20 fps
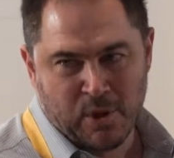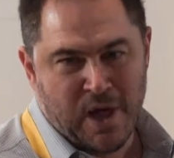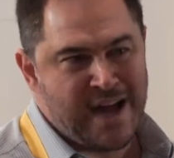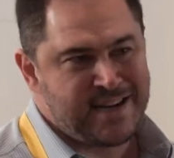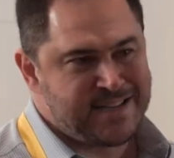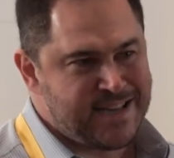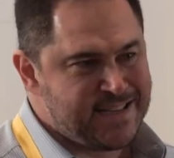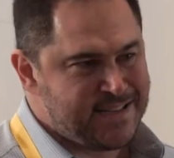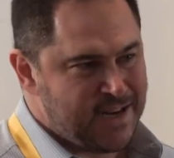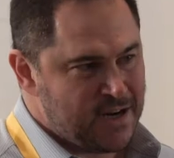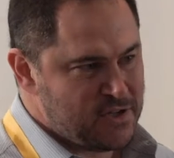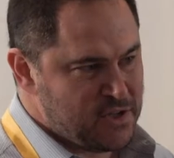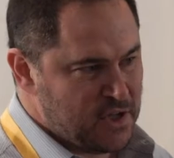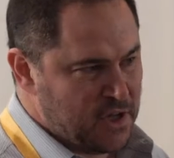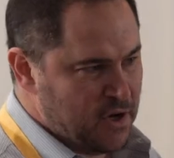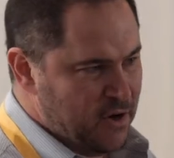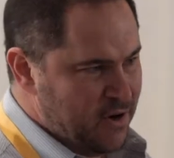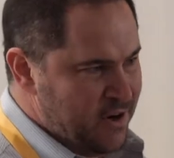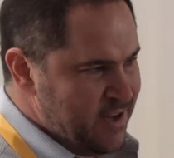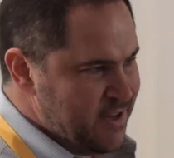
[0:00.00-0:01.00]
lattes aren't
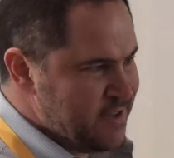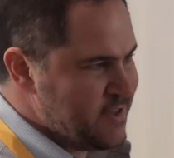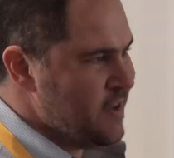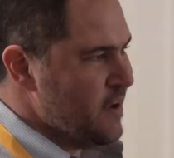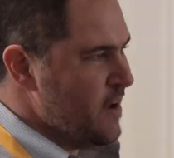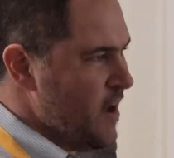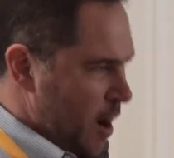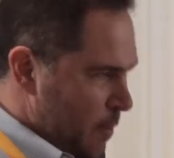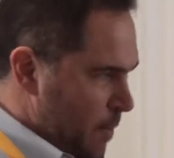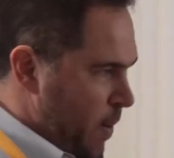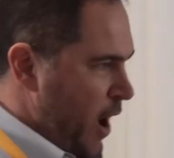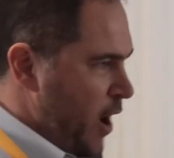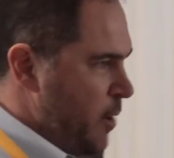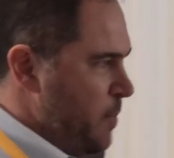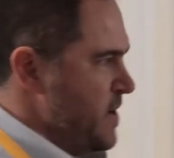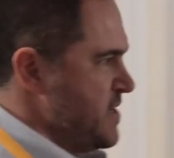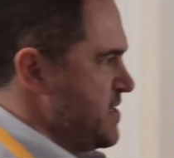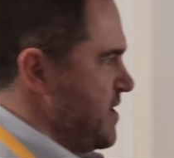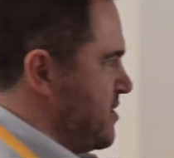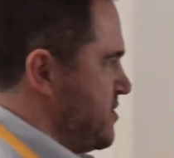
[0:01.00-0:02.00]
securities,
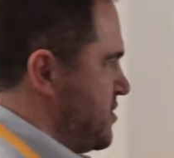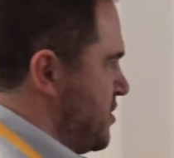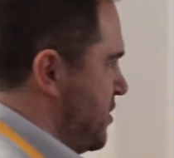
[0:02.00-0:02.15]
apartments aren't